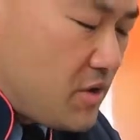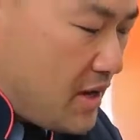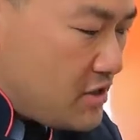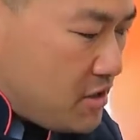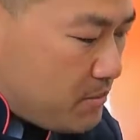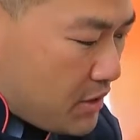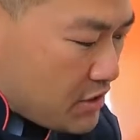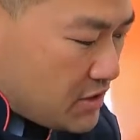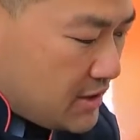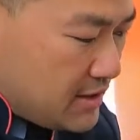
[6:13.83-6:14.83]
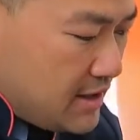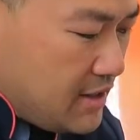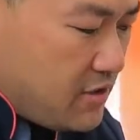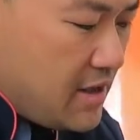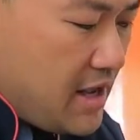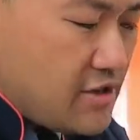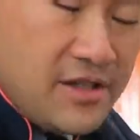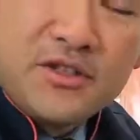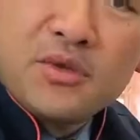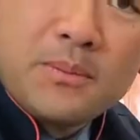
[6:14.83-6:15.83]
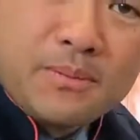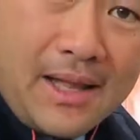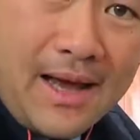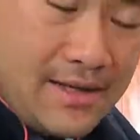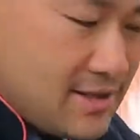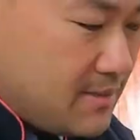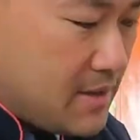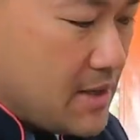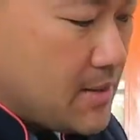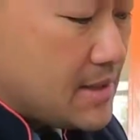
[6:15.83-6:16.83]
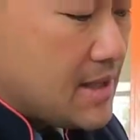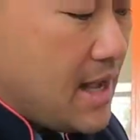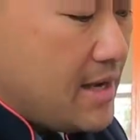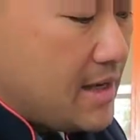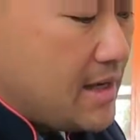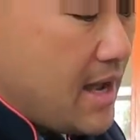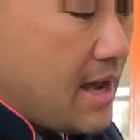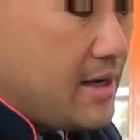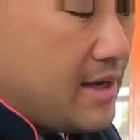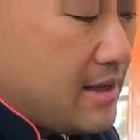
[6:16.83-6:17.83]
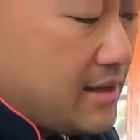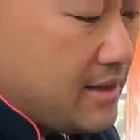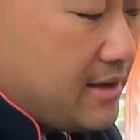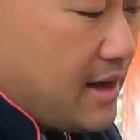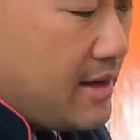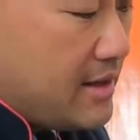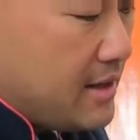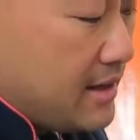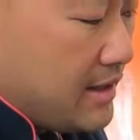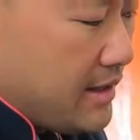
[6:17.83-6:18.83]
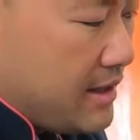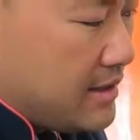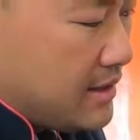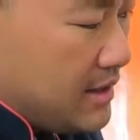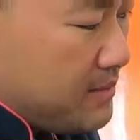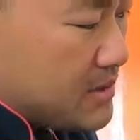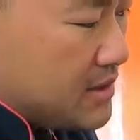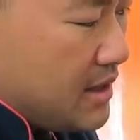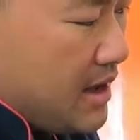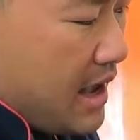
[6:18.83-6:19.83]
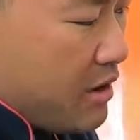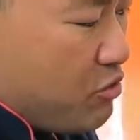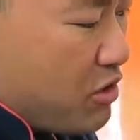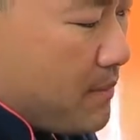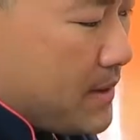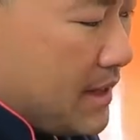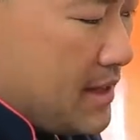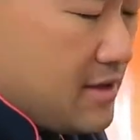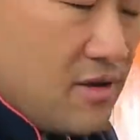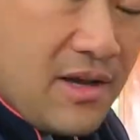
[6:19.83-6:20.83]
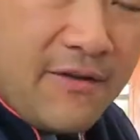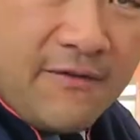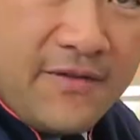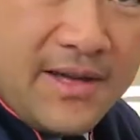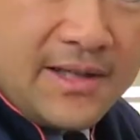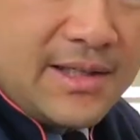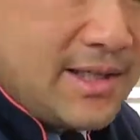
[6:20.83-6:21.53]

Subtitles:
So as you're brushing the teeth, you can actually do it blind sometimes. So sliding it under the lips and rubbing it, you can feel